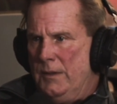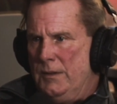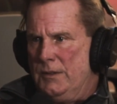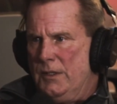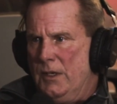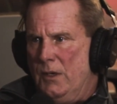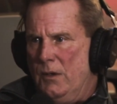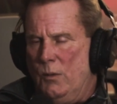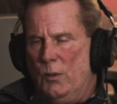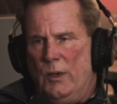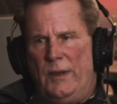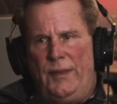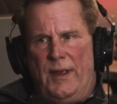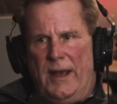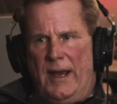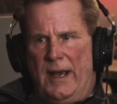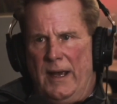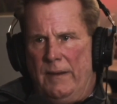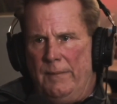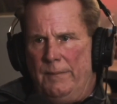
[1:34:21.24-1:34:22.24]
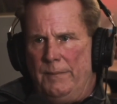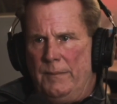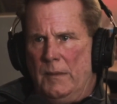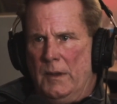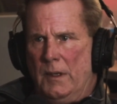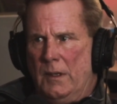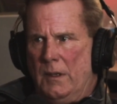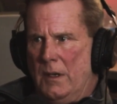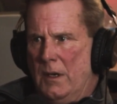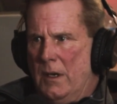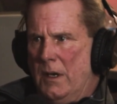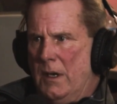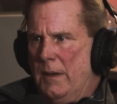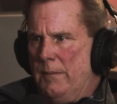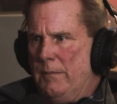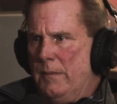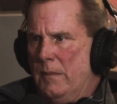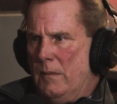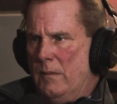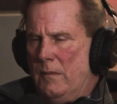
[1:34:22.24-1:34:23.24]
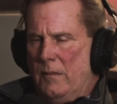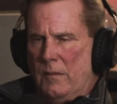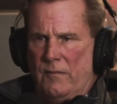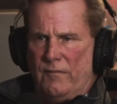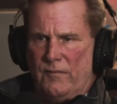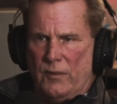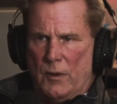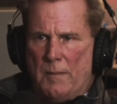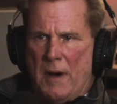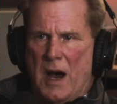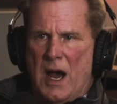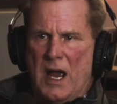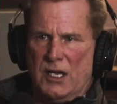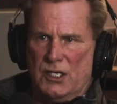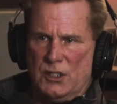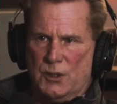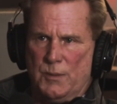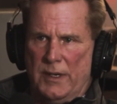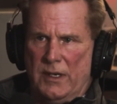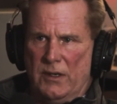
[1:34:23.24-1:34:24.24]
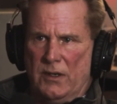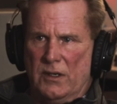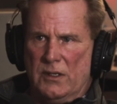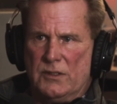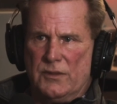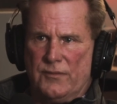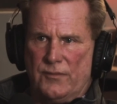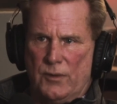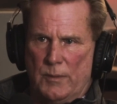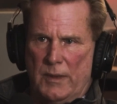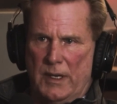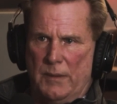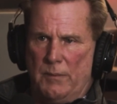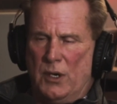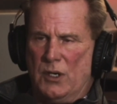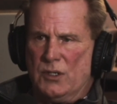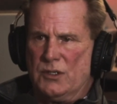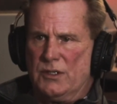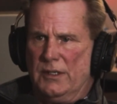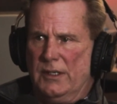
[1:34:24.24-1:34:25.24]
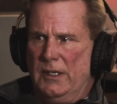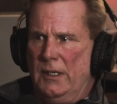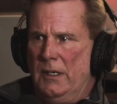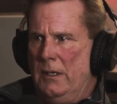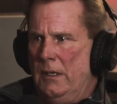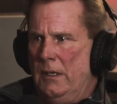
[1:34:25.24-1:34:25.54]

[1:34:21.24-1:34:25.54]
So with that, from my experience, for me personally,